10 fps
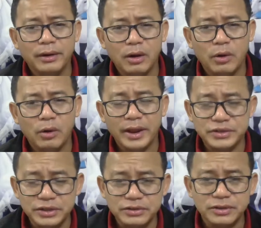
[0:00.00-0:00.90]

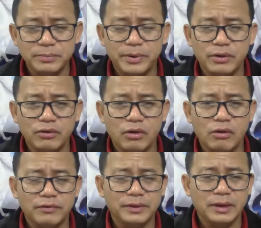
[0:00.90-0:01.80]
extension period of
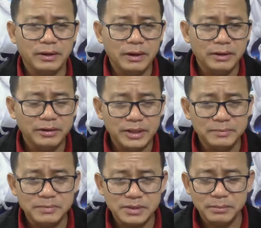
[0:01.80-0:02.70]
the
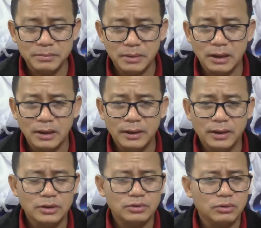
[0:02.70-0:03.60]
redemption.
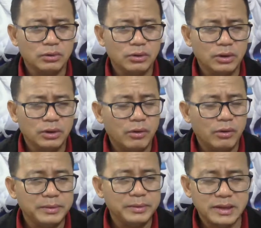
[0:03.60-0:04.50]
So our
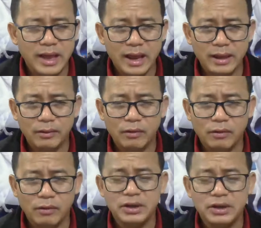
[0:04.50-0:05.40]
redemption has
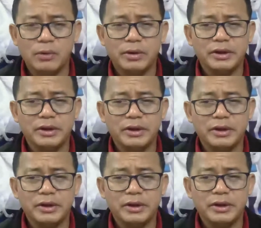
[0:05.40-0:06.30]

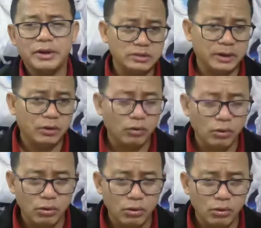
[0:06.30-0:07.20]
already been
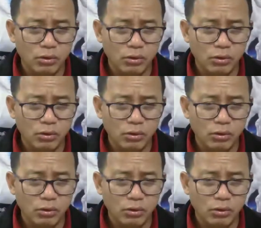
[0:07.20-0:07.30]
closed